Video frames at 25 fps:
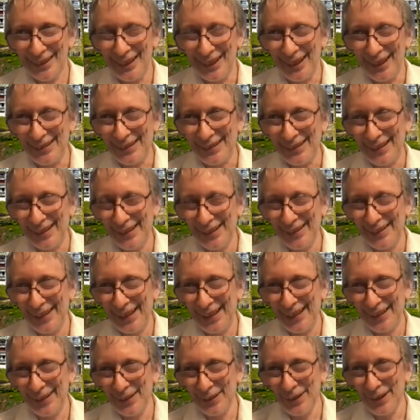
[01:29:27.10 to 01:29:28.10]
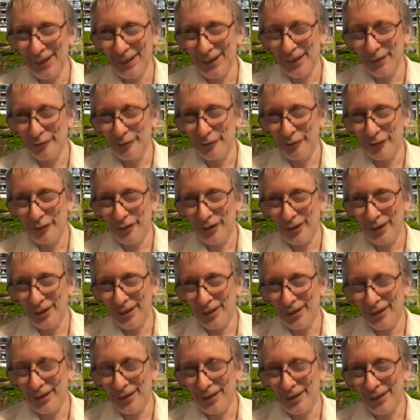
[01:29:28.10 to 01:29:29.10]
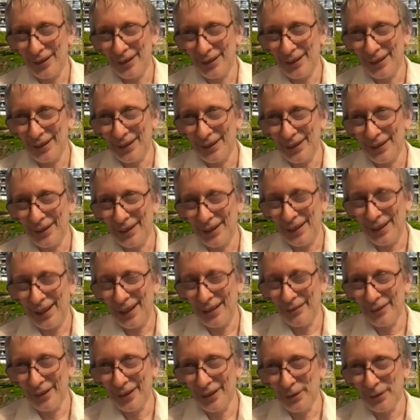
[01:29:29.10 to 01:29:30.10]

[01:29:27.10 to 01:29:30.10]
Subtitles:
I still think you're kind of having